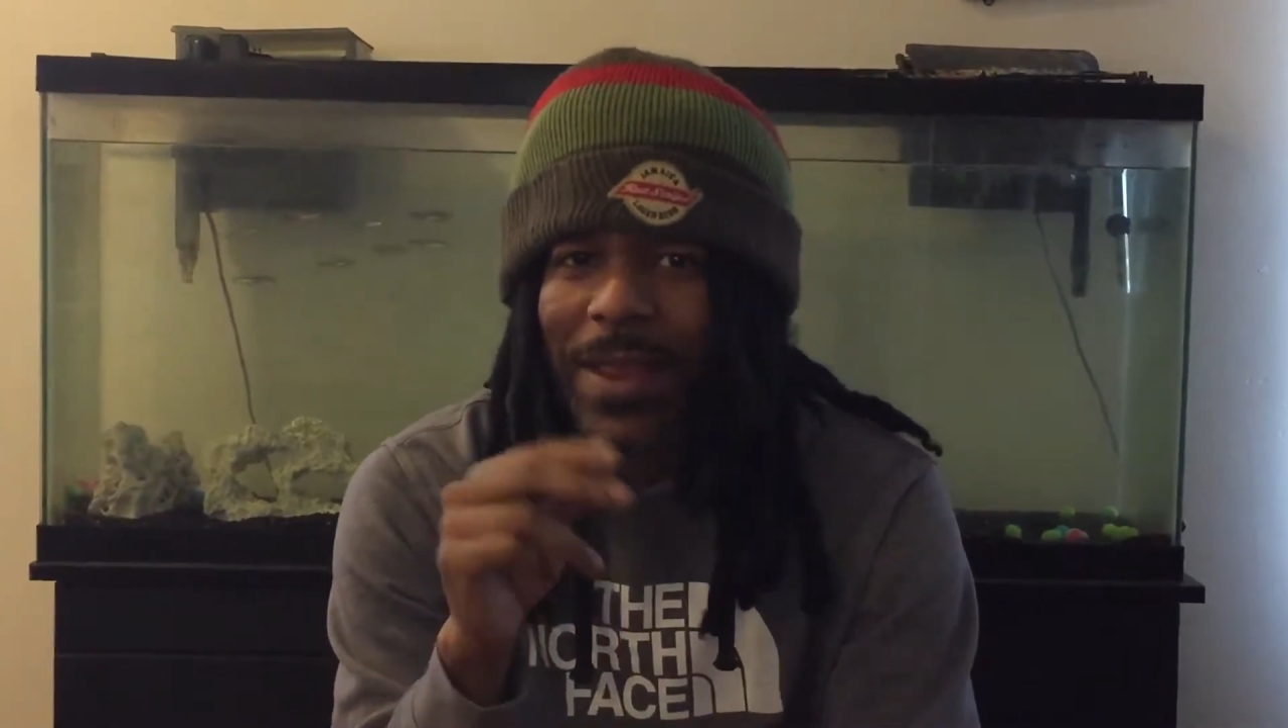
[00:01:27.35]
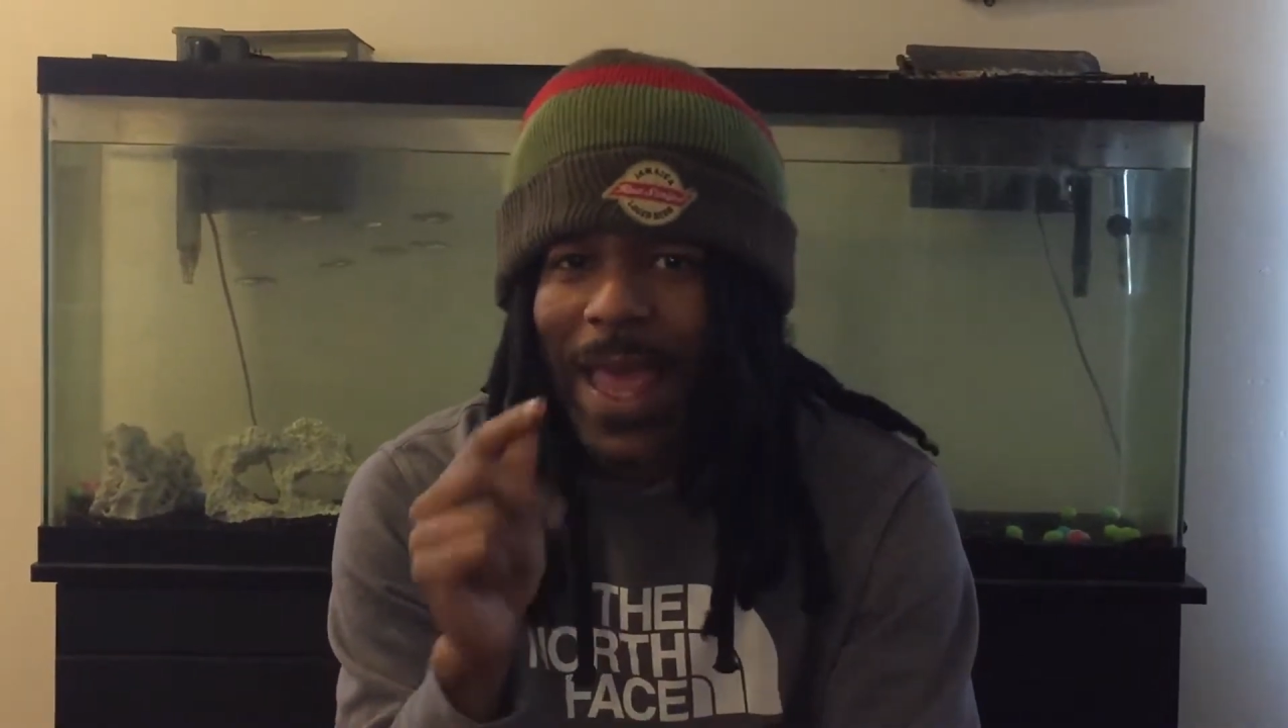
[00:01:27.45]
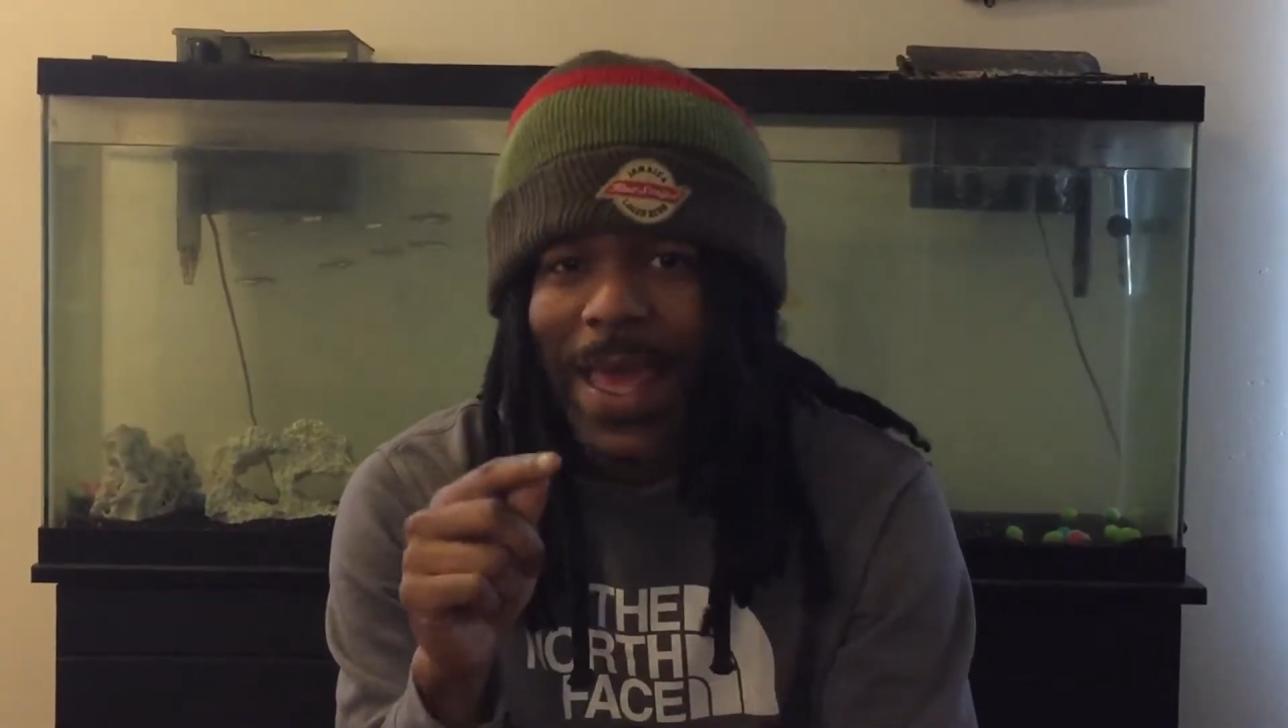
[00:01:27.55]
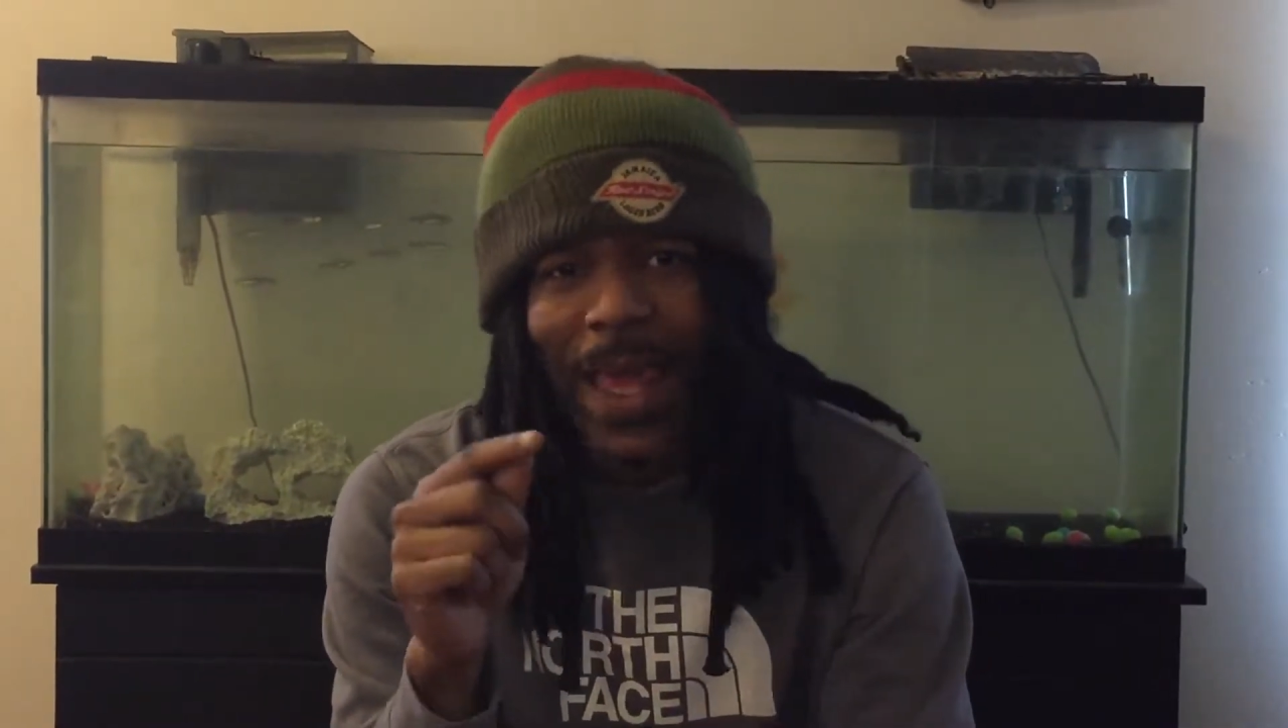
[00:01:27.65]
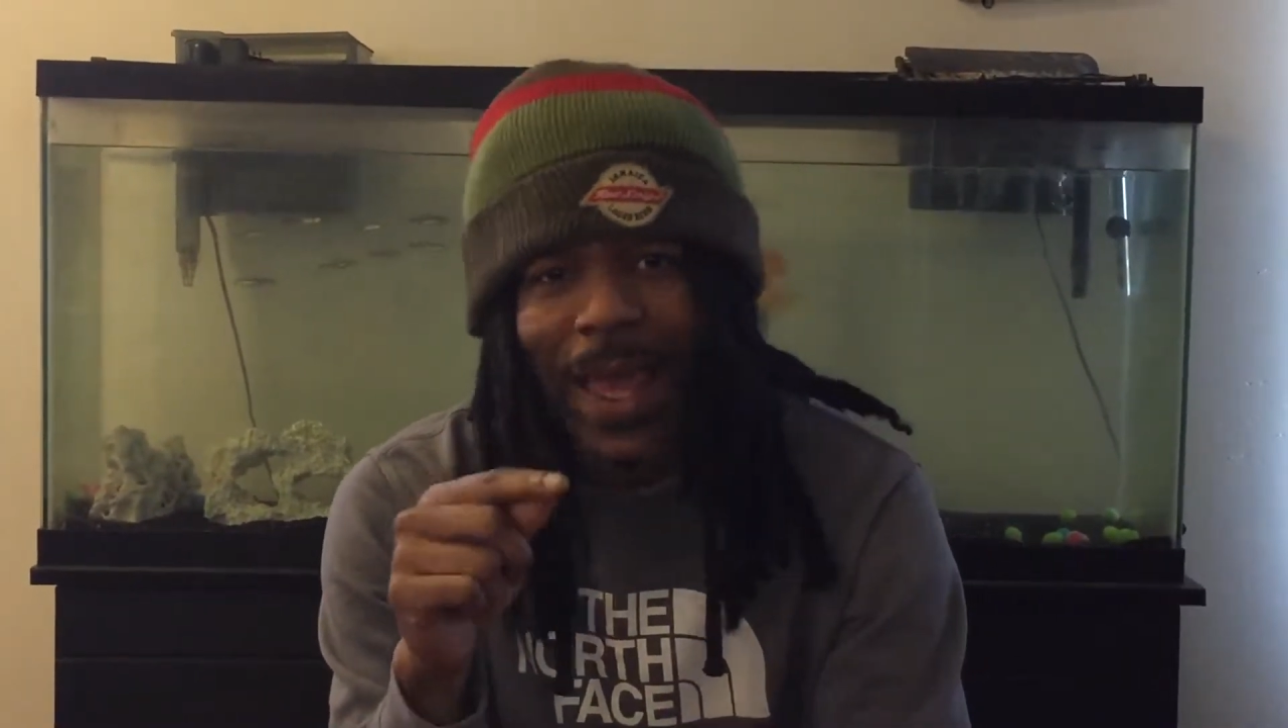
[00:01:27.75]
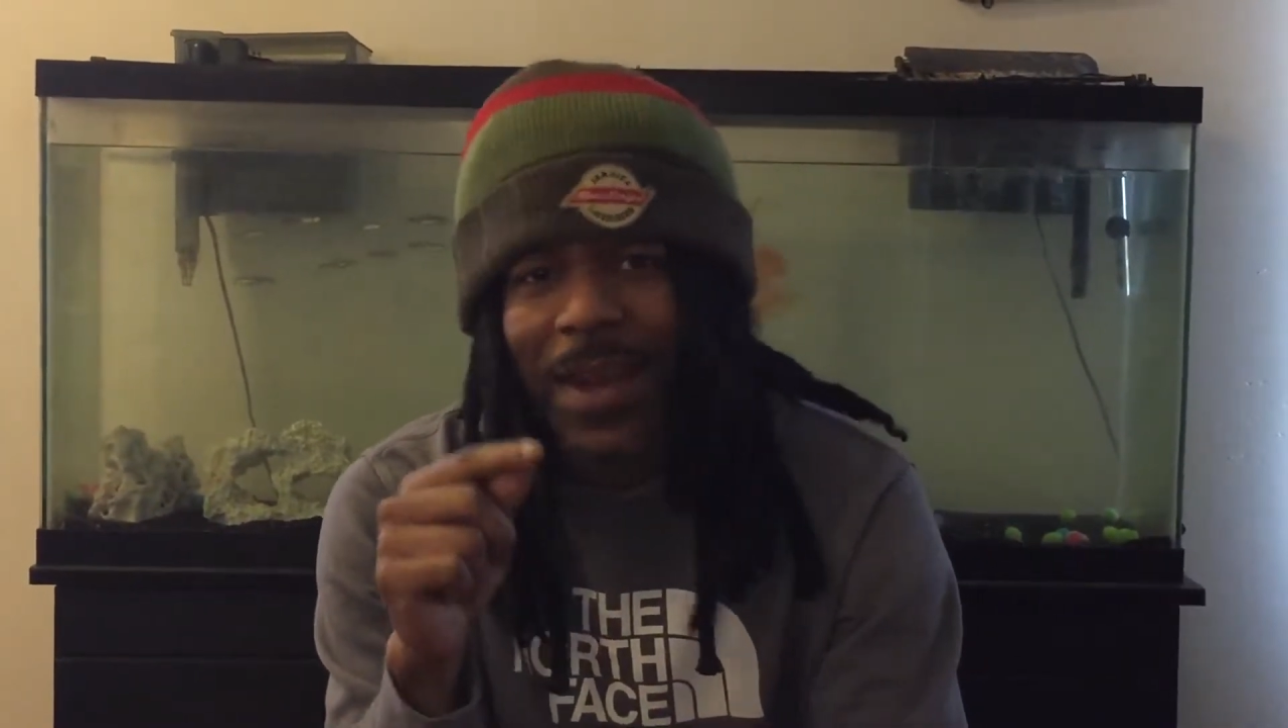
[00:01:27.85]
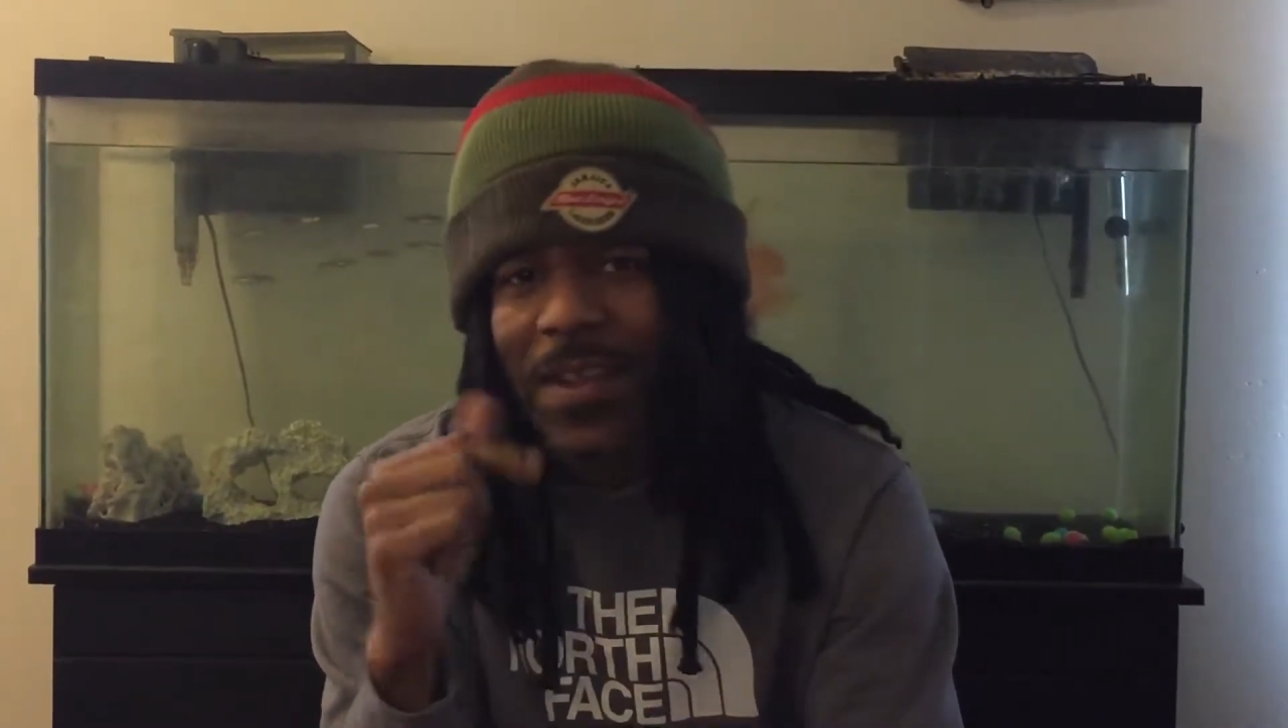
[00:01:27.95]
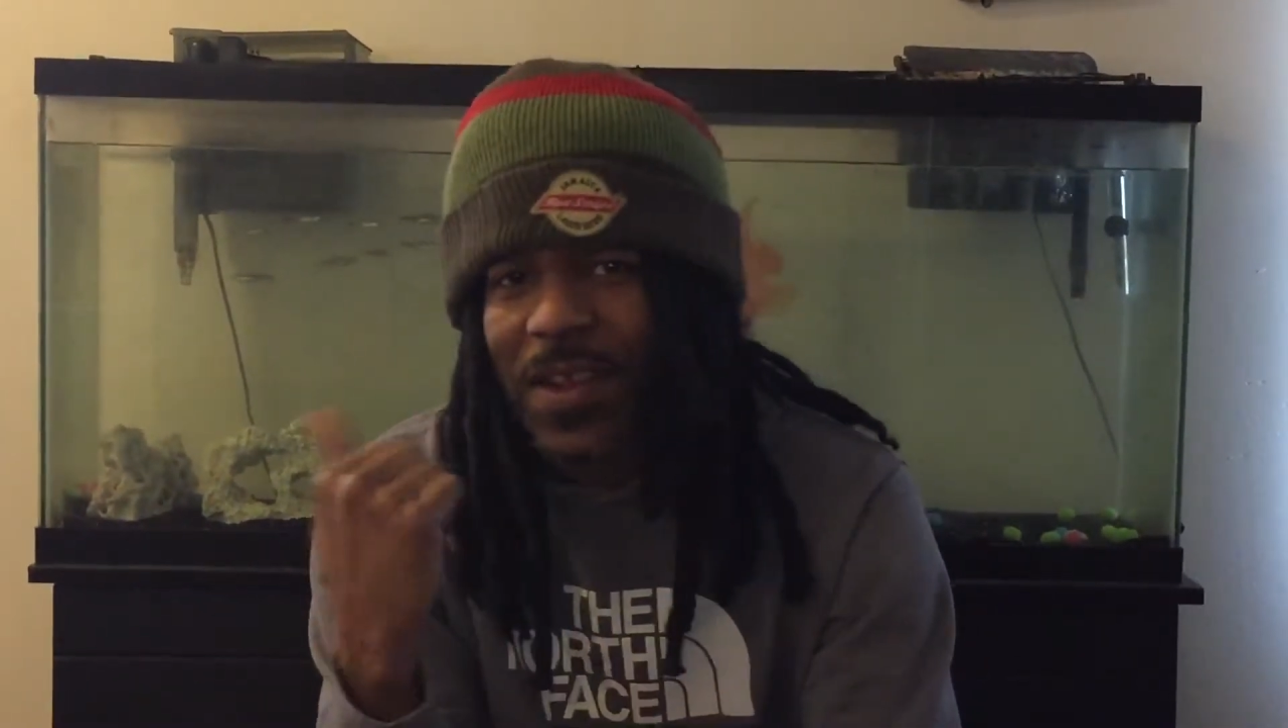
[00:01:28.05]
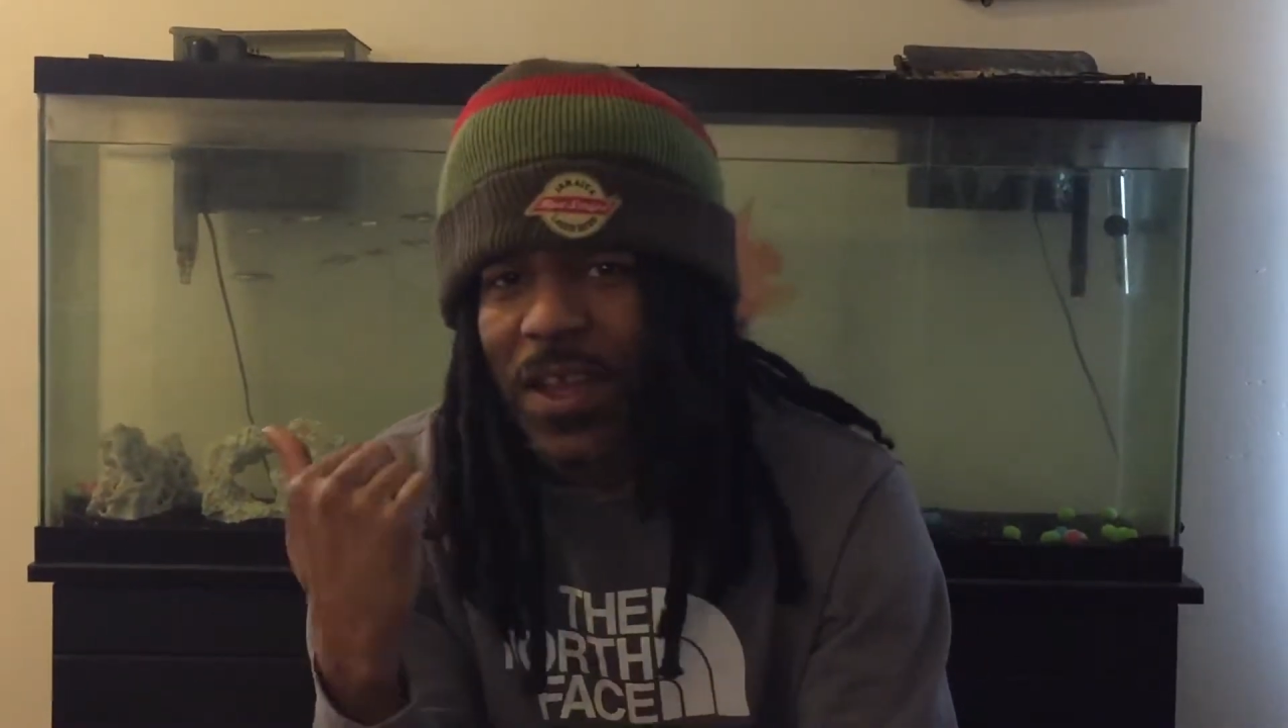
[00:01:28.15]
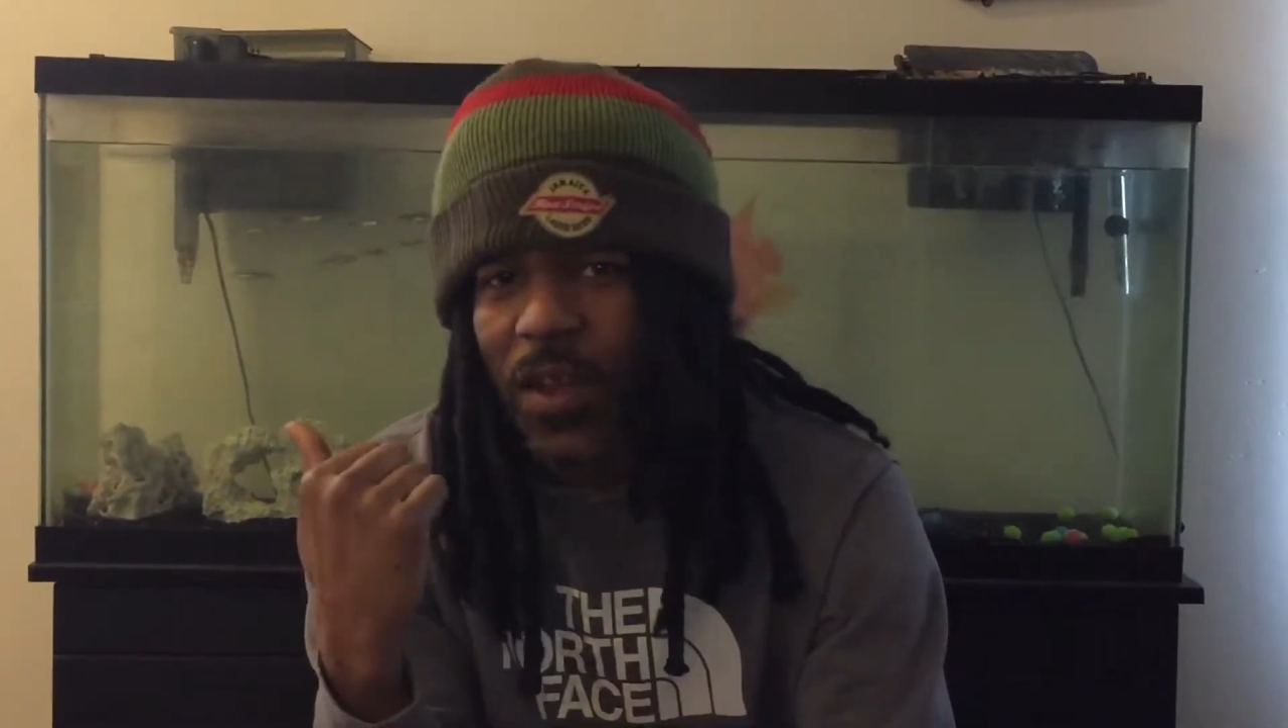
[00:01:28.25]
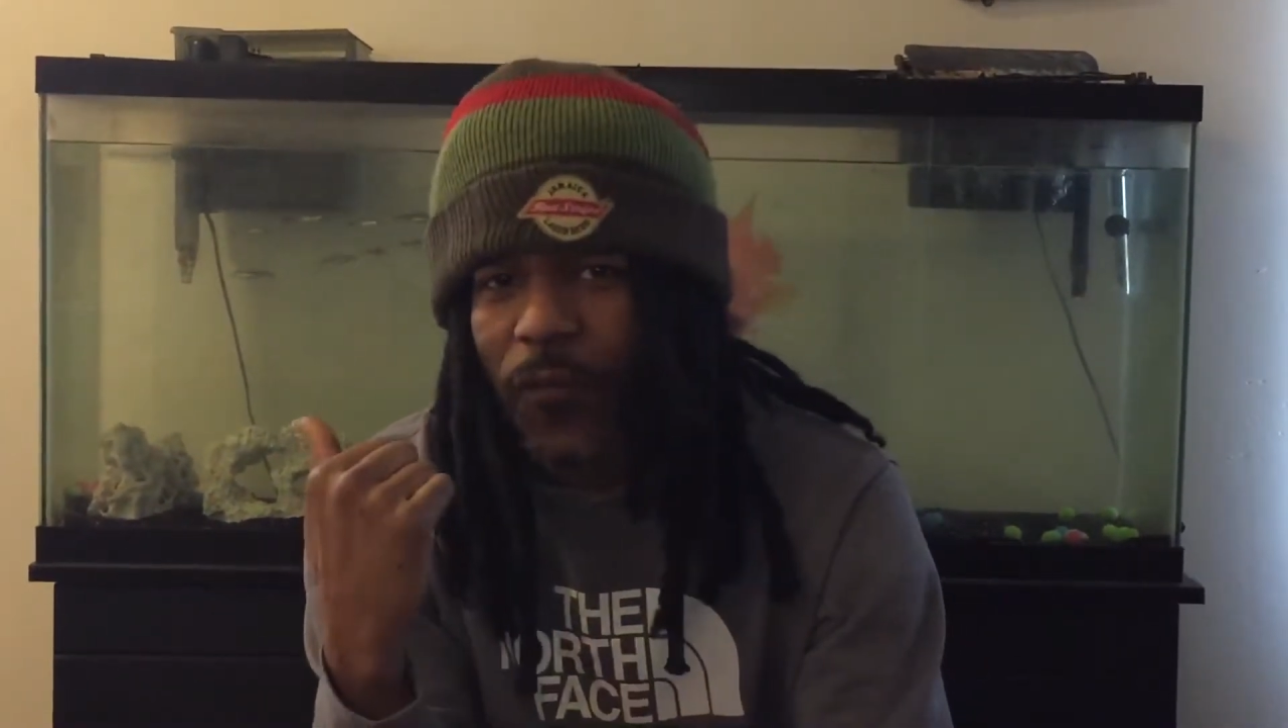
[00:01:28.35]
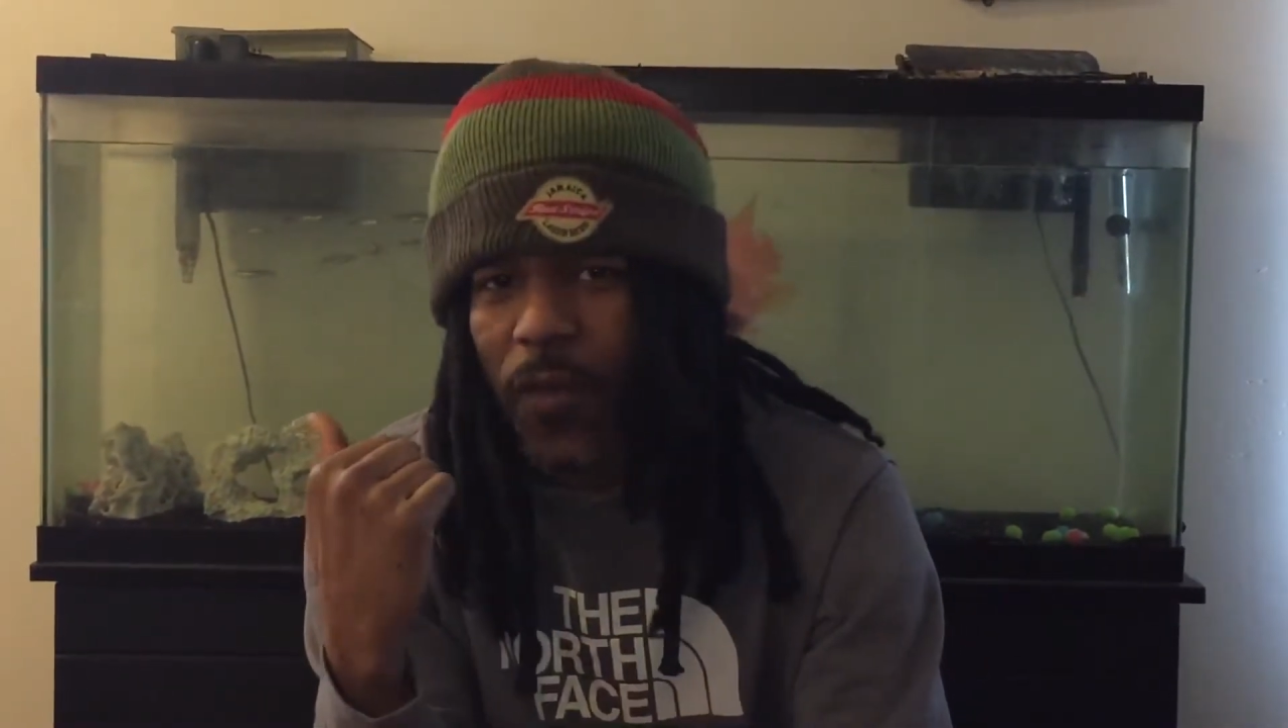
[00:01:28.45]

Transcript: they getting a sneaker